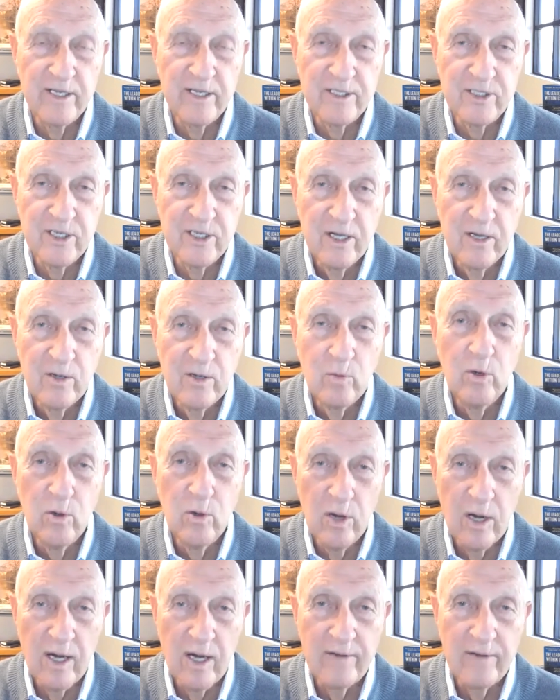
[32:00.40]
that there was a small
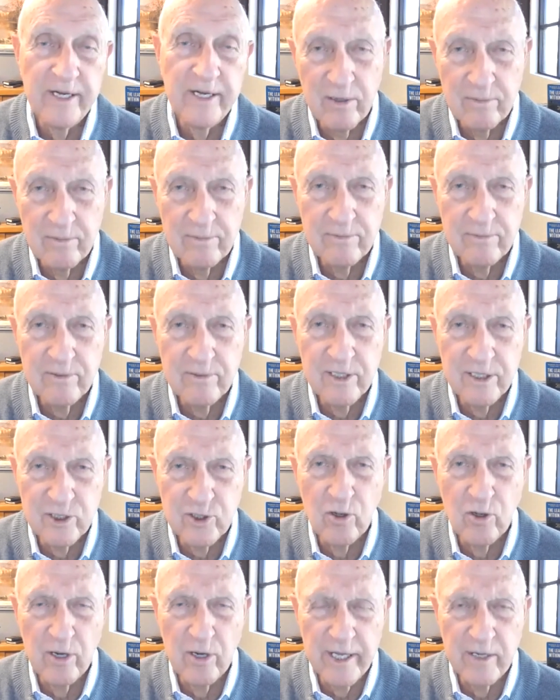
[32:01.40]
village. They were
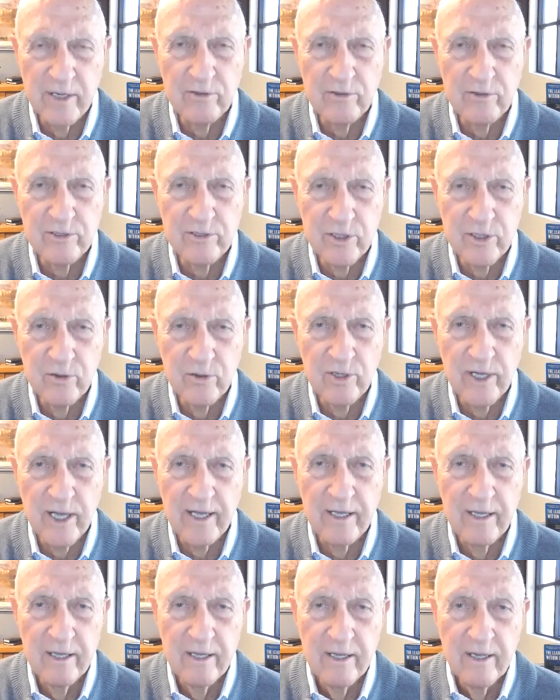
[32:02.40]
controlling. It was
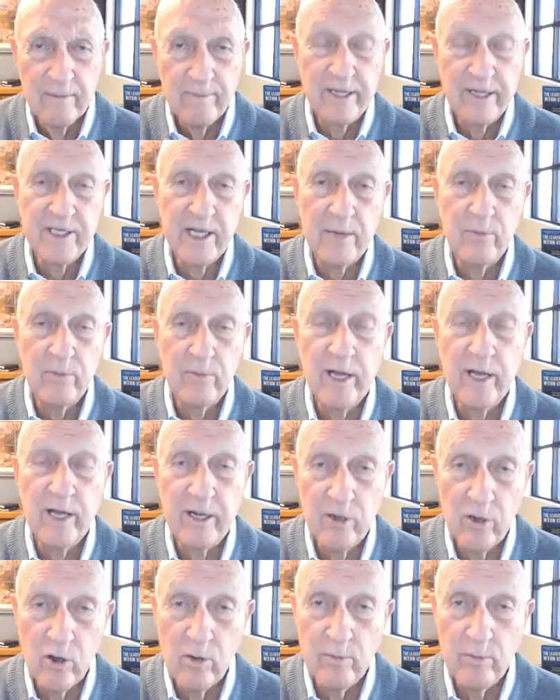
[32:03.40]
okay. By the
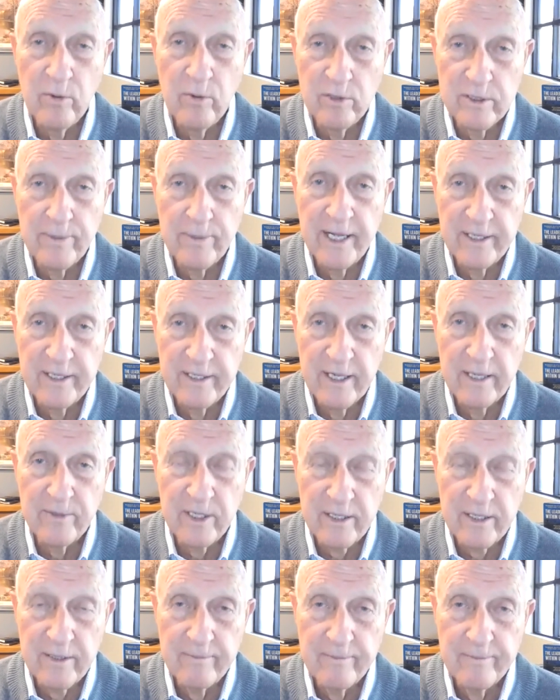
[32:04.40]
time we got home, it was a
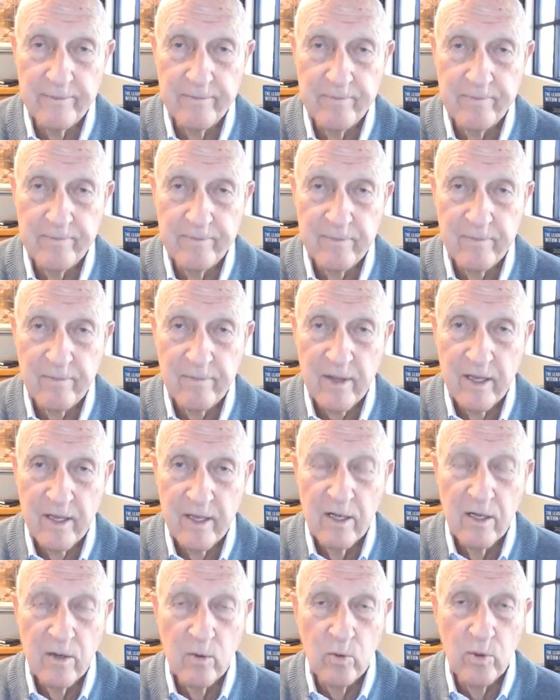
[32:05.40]
pandemic.
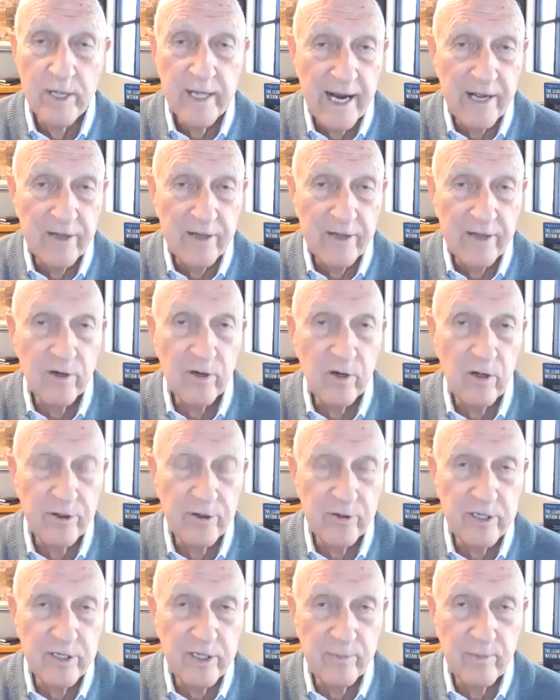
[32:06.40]
We gathered
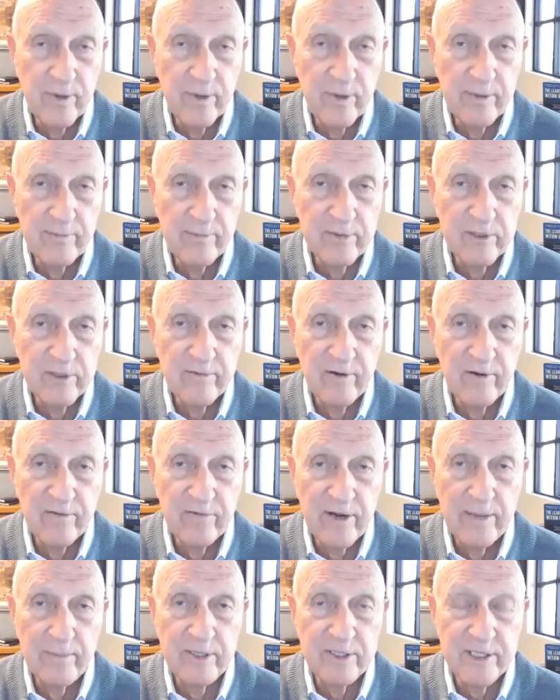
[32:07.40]
all 30 members of
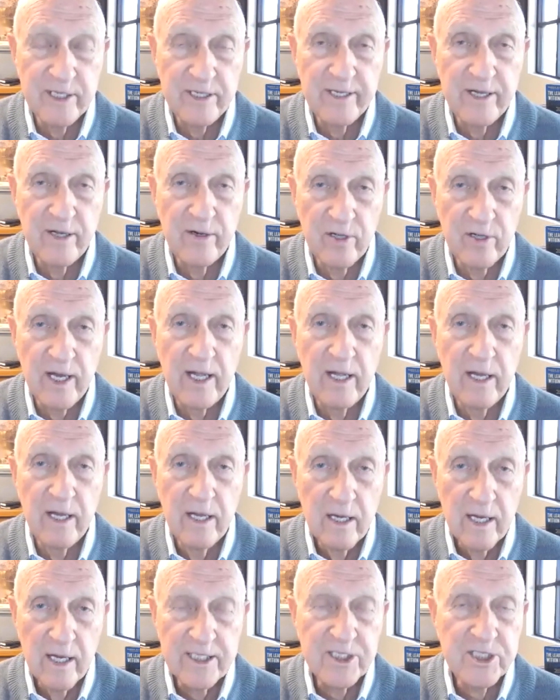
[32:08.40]
our family and said, okay,
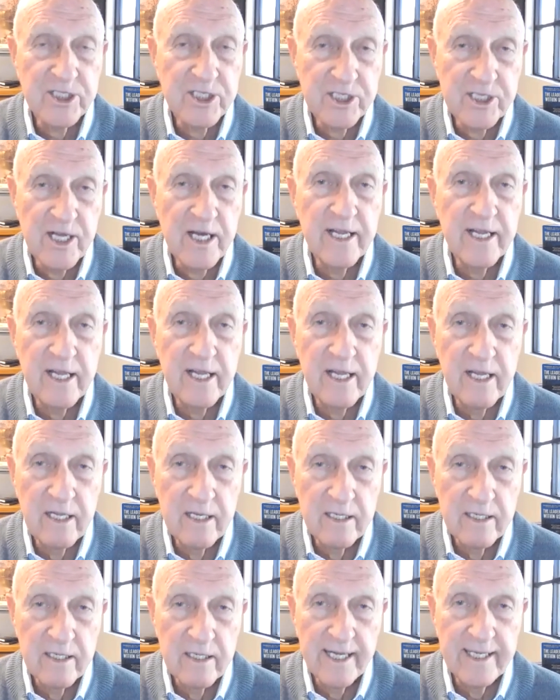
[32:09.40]
let's
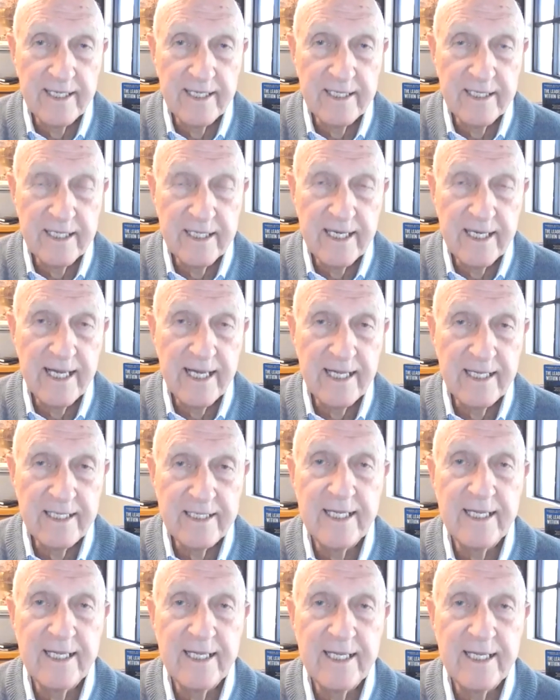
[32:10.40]
study
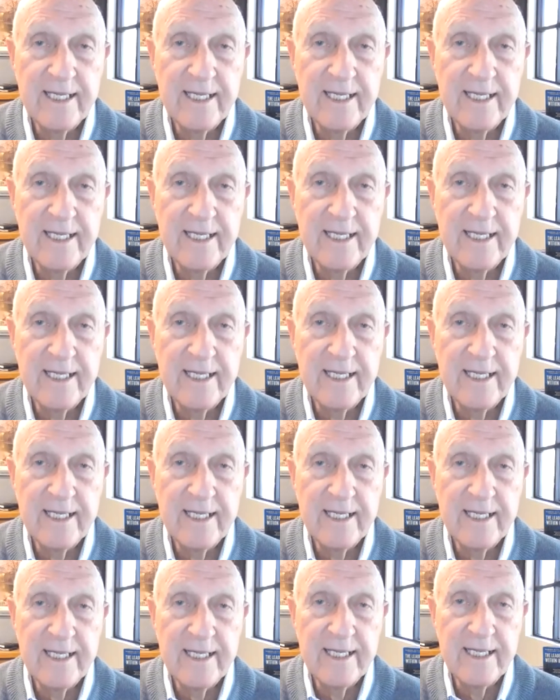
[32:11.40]
1918,
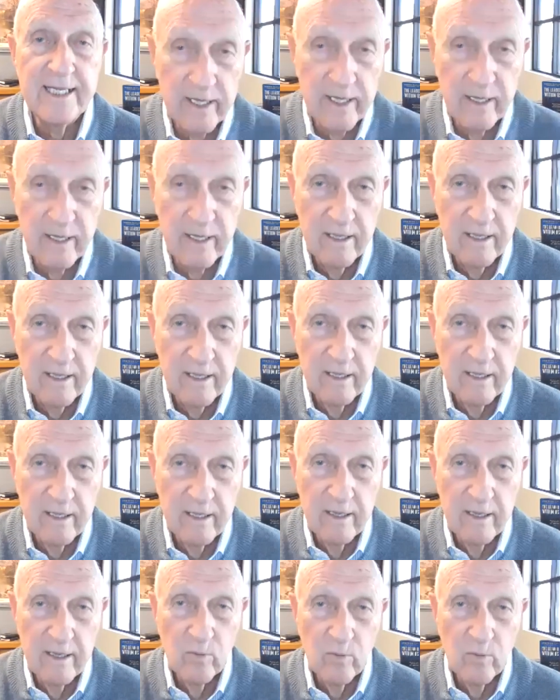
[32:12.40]
1920,